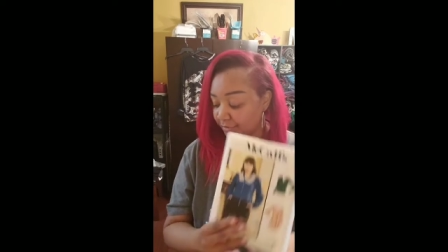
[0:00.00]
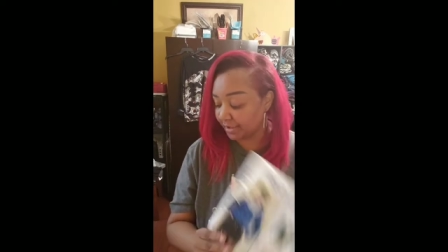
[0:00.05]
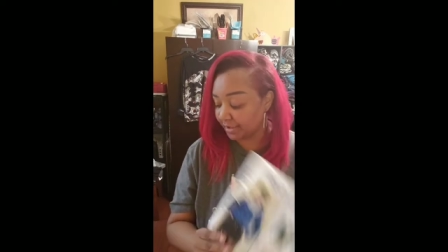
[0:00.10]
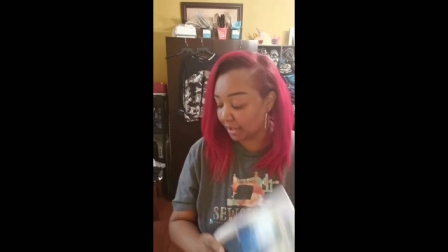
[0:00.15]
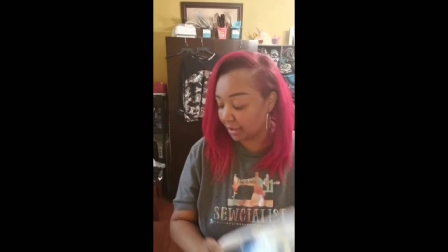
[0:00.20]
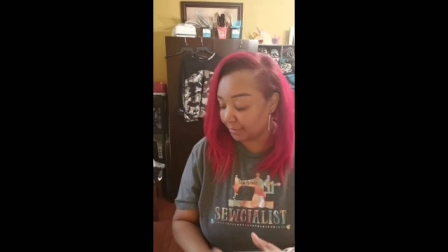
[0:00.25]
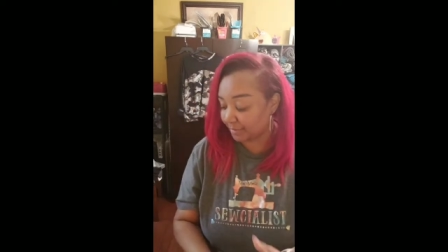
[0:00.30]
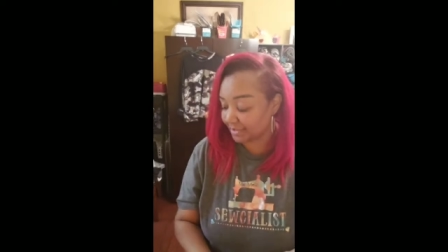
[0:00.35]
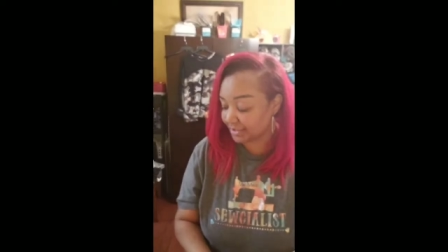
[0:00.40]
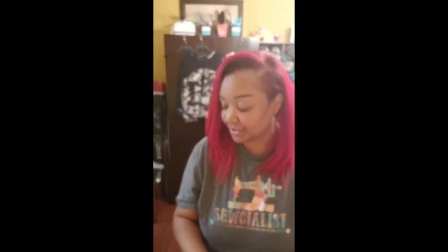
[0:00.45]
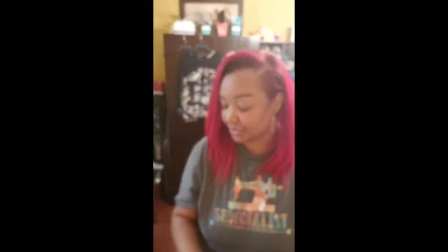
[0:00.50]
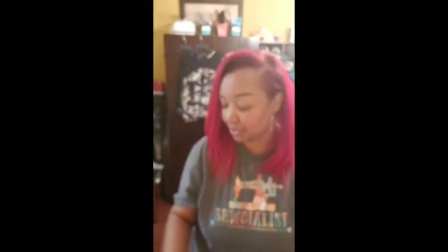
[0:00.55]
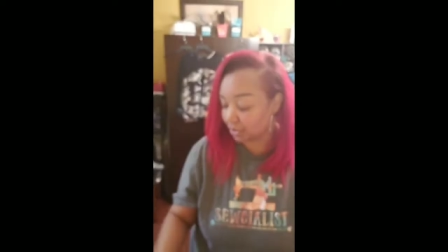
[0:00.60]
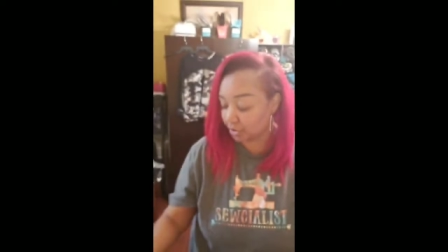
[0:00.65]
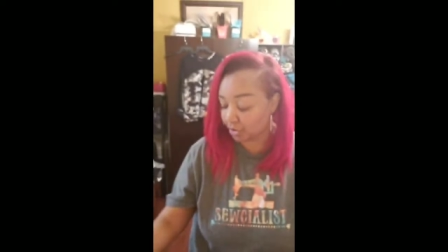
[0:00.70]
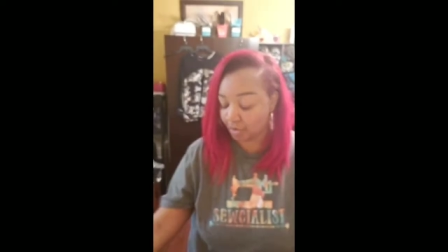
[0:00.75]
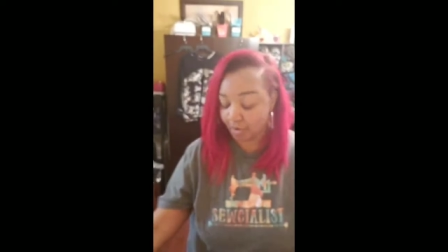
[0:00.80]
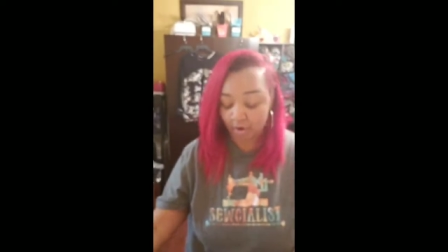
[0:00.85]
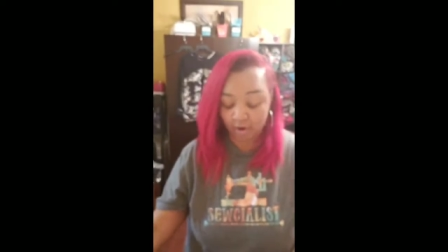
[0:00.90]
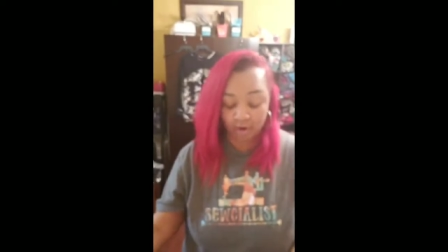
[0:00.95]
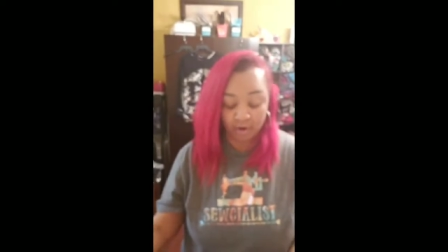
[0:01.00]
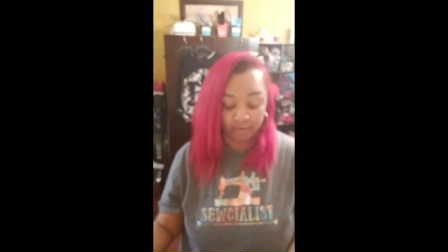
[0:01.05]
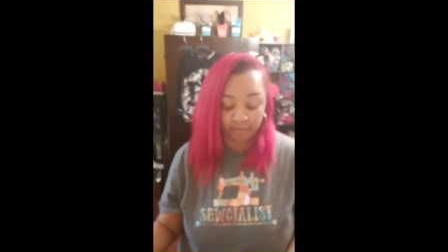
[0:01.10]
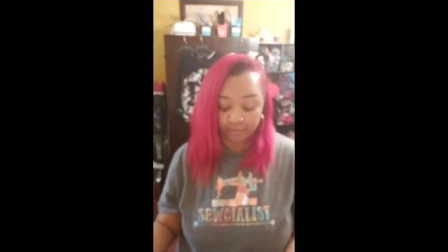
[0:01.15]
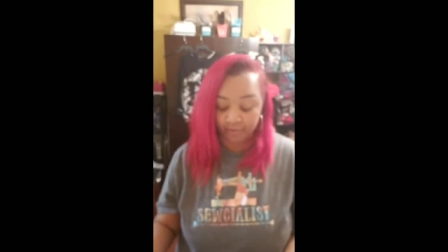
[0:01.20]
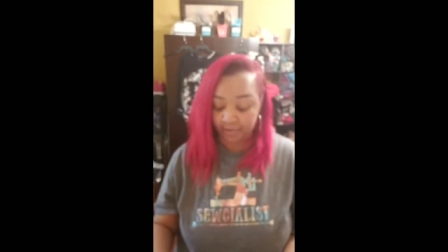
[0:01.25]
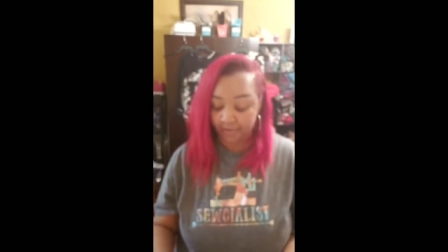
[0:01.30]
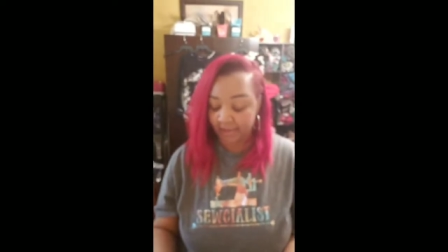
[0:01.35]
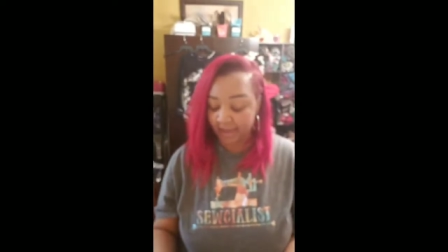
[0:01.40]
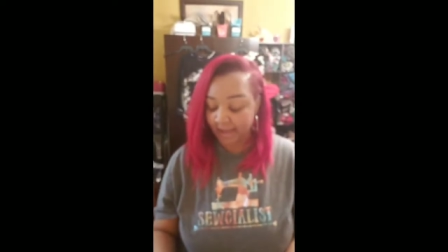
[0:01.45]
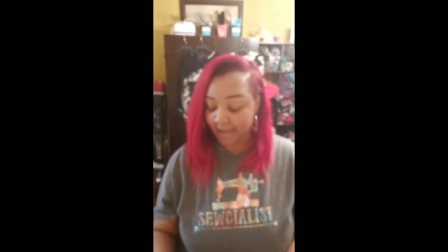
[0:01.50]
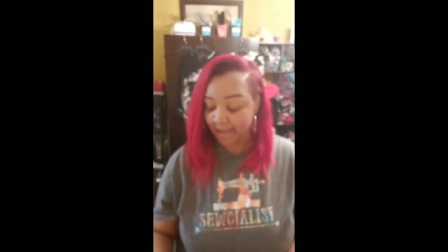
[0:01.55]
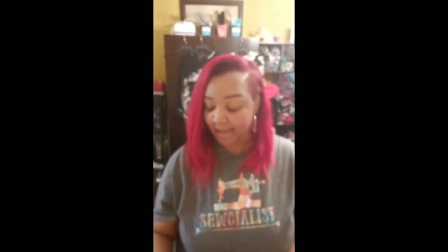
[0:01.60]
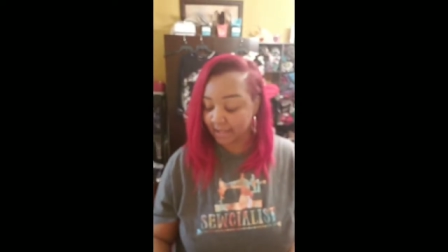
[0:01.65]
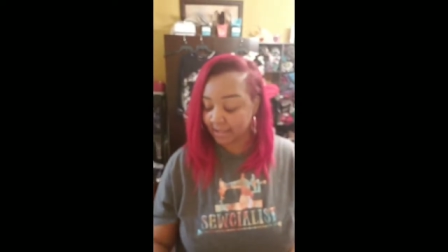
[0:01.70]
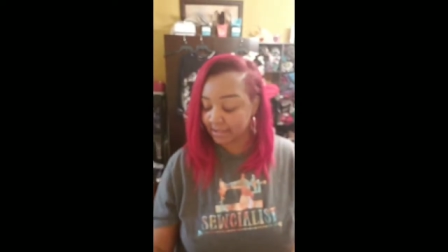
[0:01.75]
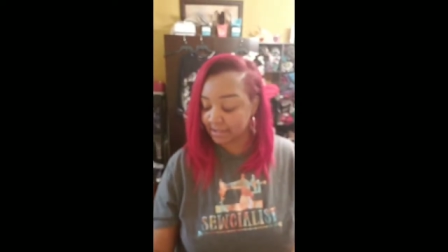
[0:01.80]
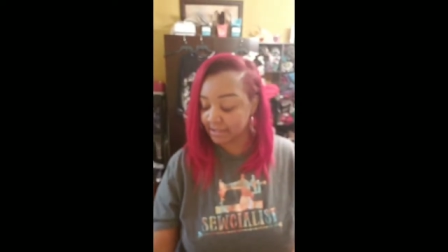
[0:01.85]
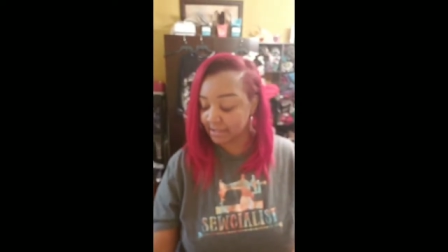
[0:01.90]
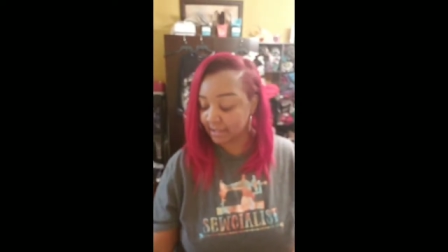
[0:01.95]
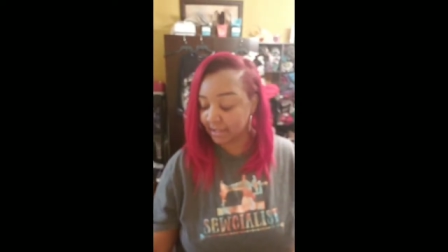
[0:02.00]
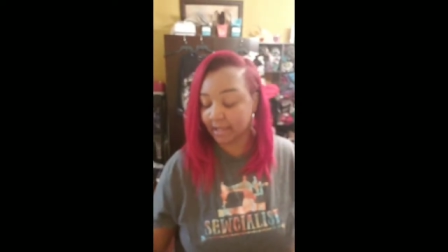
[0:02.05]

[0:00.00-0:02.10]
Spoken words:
that I would sew for that.